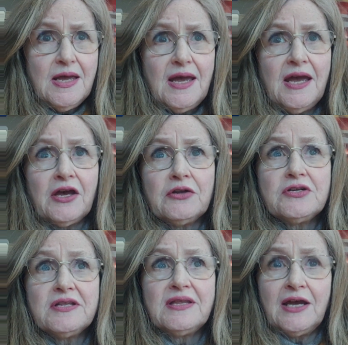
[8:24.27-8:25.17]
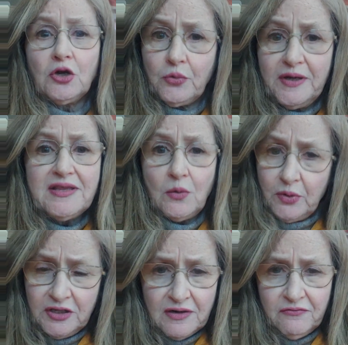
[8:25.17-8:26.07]
and they agreed they
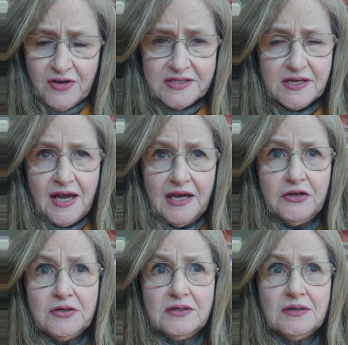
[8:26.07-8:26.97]
wouldn't investigate